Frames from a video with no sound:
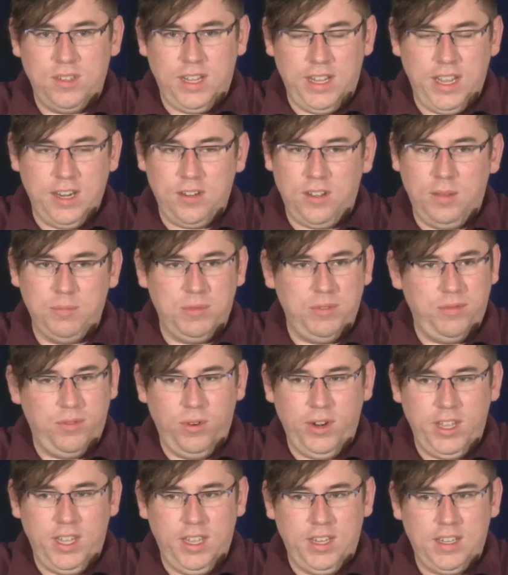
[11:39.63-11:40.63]
to handle up to
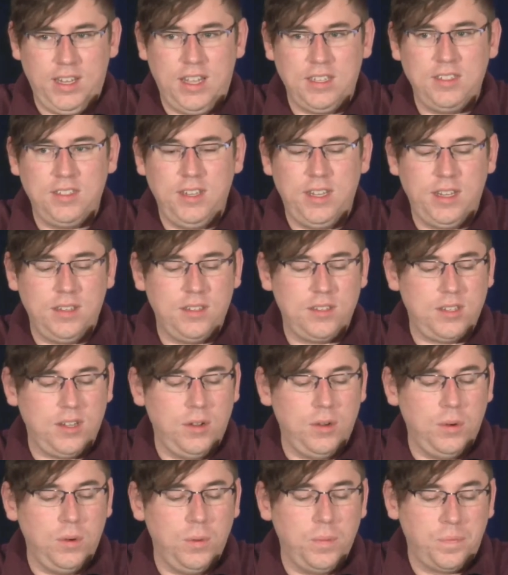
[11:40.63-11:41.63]
40 gig testing,
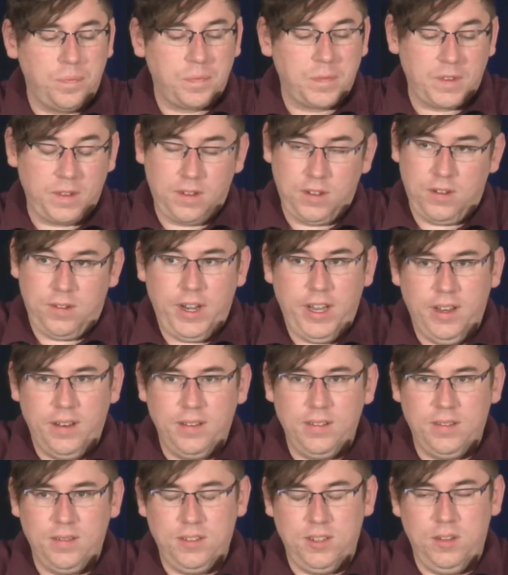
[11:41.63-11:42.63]
so great.
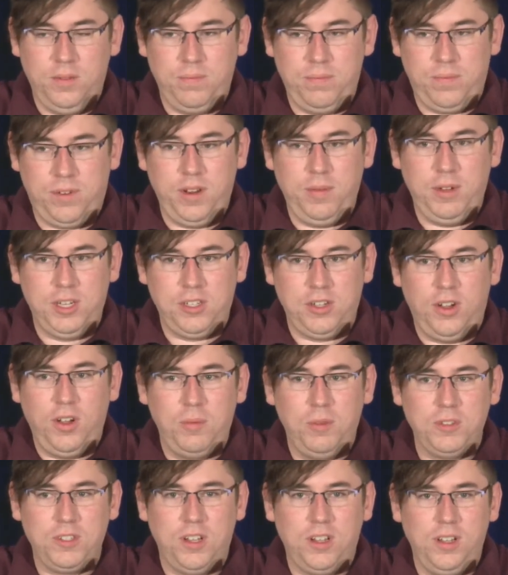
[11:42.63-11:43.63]
So pretty much
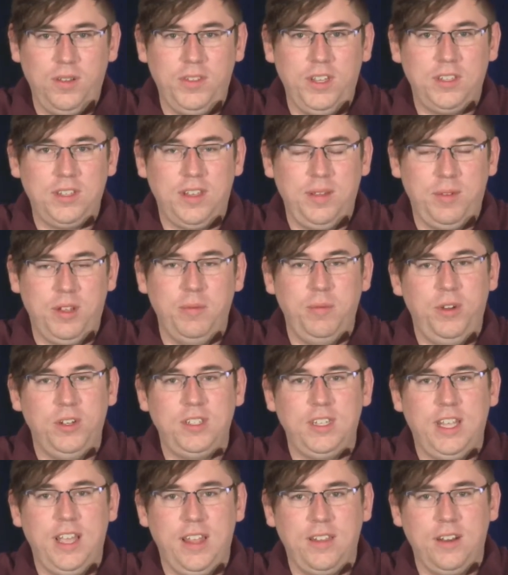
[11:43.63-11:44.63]
almost all of this I could
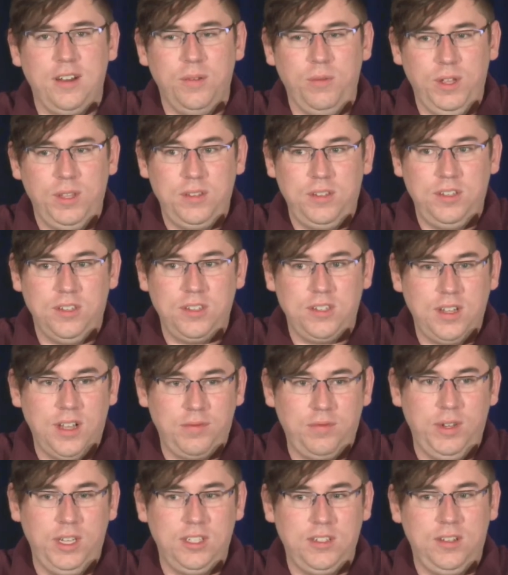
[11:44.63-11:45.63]
put together with just
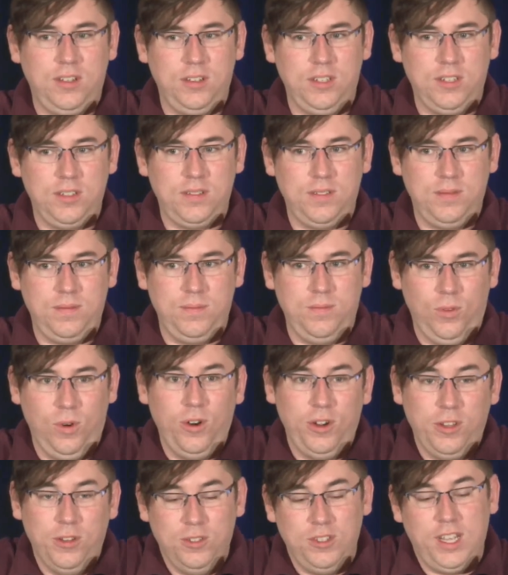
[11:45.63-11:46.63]
stuff we still just
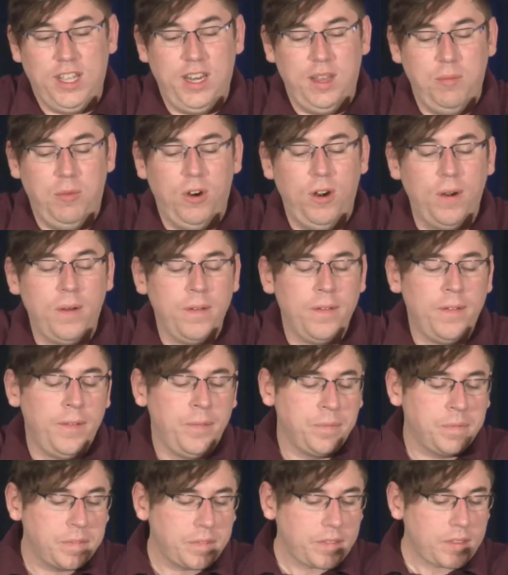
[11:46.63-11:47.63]
weren't using anymore.
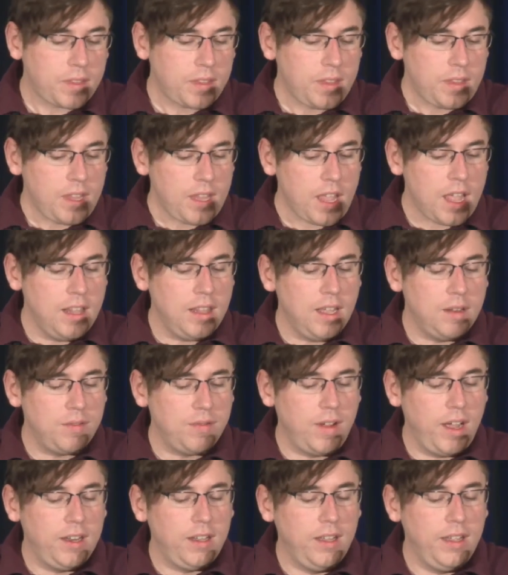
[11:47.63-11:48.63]
And then
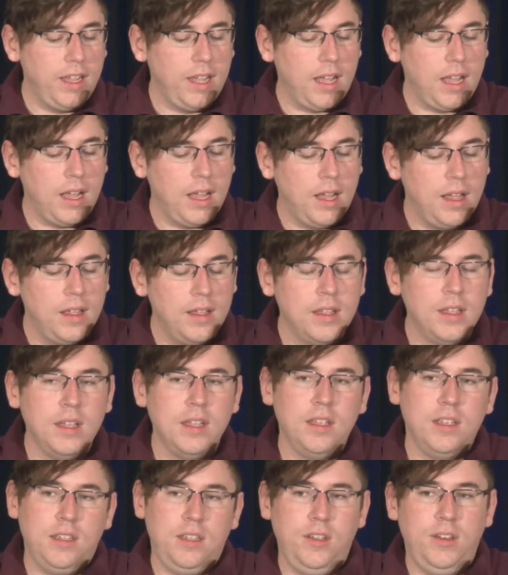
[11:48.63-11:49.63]
finally,
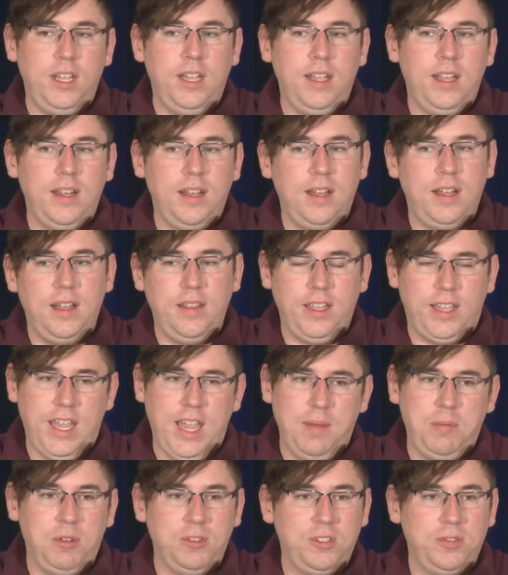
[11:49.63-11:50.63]
you need the
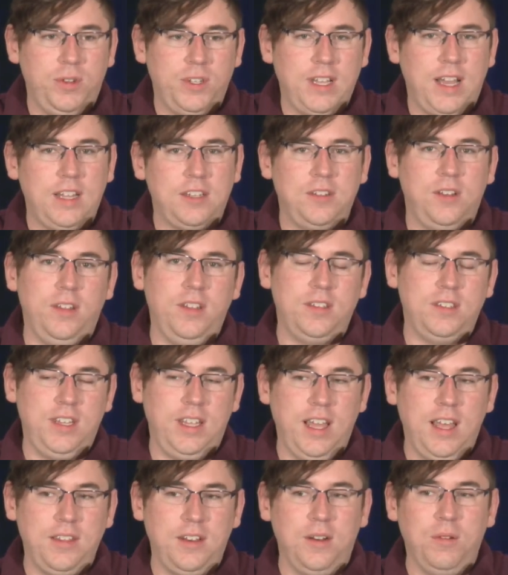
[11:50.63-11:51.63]
cables to attach all this
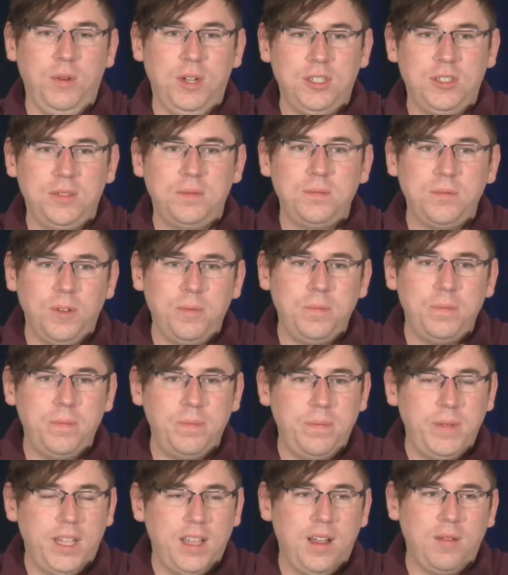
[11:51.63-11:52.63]
together, which will
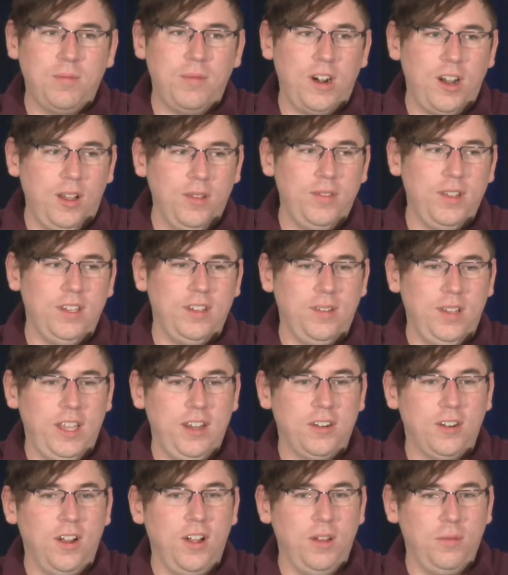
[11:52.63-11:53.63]
become relevant
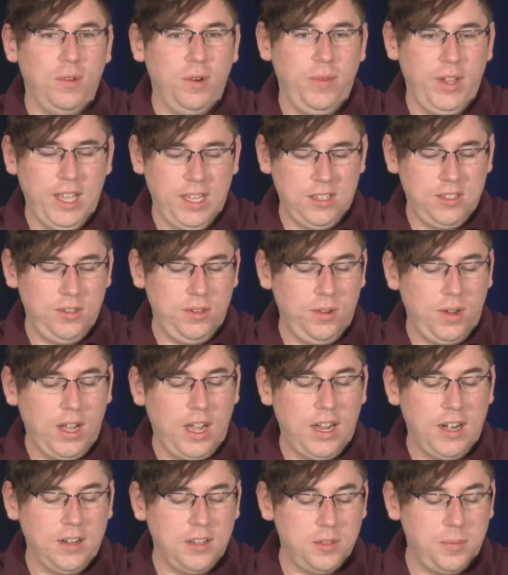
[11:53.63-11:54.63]
later on when we get to
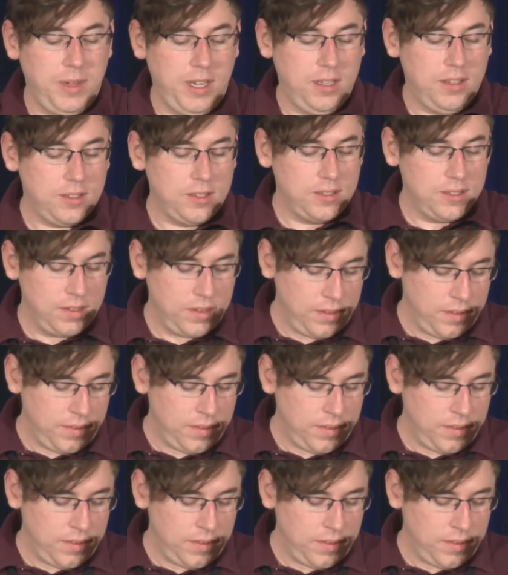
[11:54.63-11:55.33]
higher speeds.